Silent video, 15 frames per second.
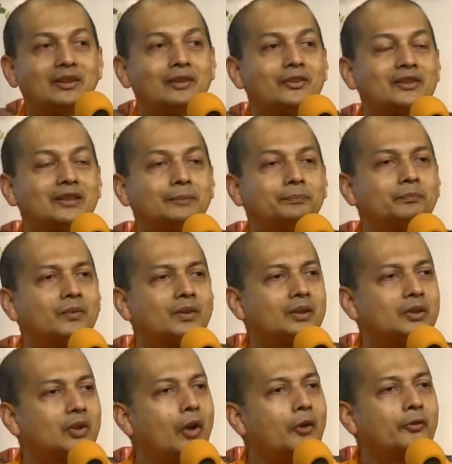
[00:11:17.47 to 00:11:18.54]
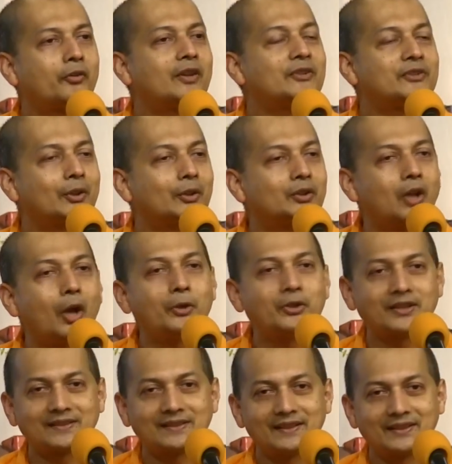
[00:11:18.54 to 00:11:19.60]
there was a conference on
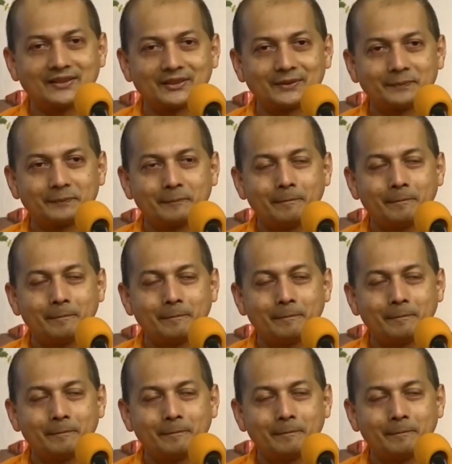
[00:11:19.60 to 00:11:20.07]
consciousness.